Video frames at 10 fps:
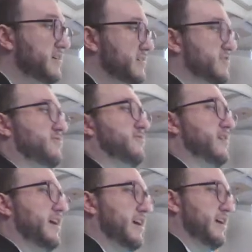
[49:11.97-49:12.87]
So
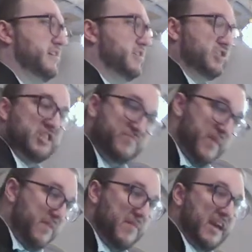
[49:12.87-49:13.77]
uh, just
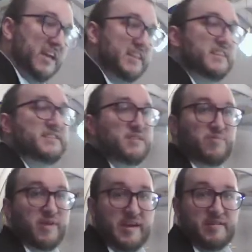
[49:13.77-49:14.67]
by making the
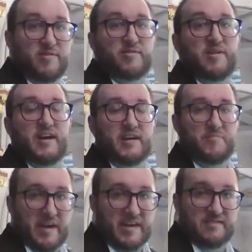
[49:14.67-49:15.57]
soprano and
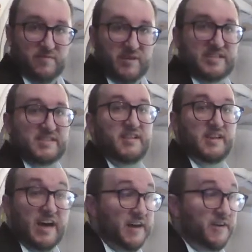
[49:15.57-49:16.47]
bass voices
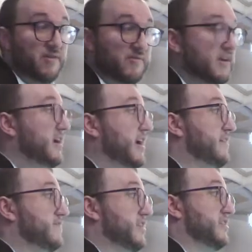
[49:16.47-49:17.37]
legato,
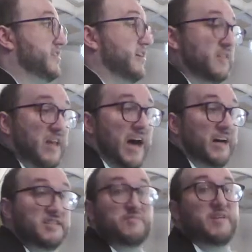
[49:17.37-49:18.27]
I've done a
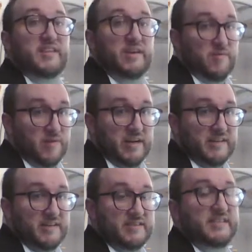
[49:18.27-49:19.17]
lot to make the organ
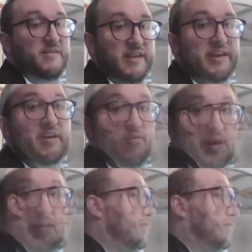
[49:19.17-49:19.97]
sound like an organ.